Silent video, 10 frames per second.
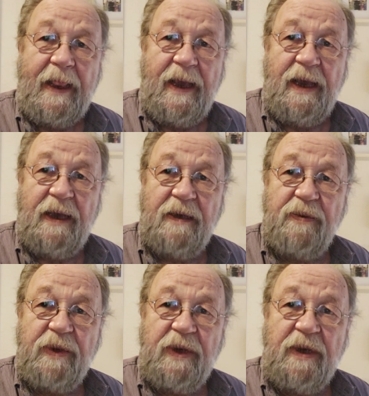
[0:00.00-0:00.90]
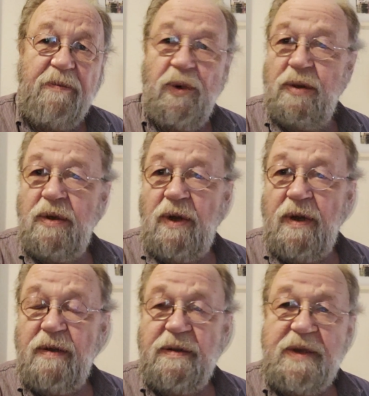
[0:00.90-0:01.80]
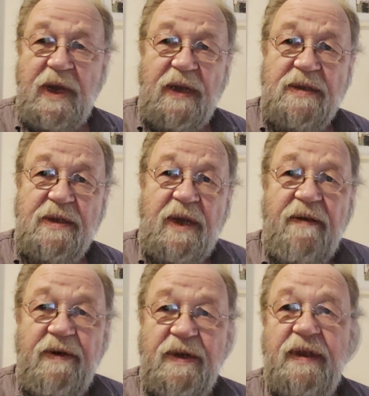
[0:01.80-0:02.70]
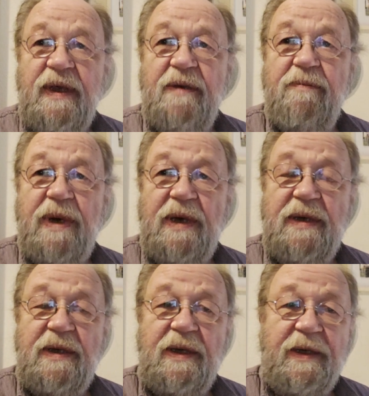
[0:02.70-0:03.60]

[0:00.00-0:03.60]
And we booked all the hotels and everything, but